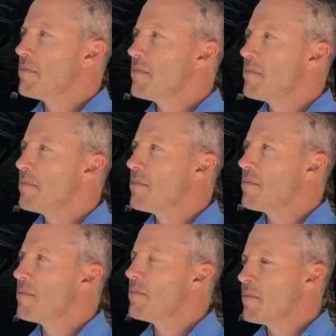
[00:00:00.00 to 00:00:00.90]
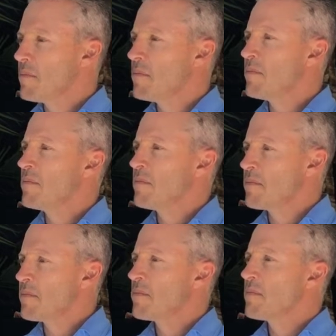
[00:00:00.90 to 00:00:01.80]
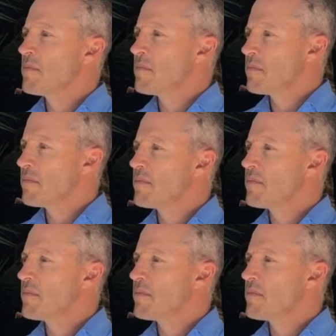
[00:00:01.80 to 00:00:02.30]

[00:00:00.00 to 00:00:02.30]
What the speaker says: This person isn't speaking.